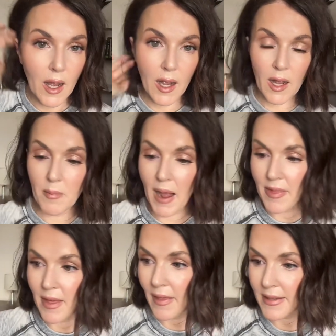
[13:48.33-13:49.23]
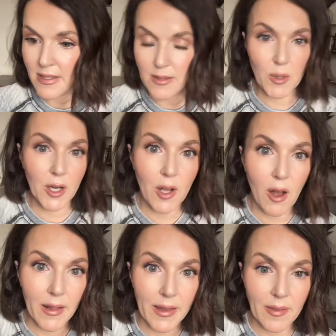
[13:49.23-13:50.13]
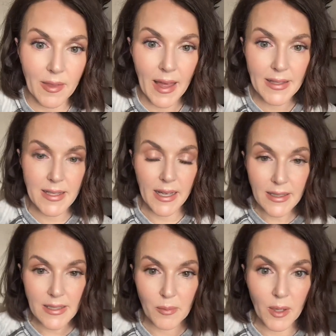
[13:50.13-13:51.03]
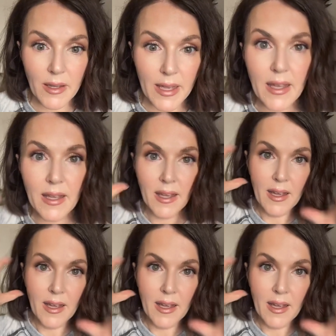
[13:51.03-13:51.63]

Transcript: I think we're gonna call it, that's it, really.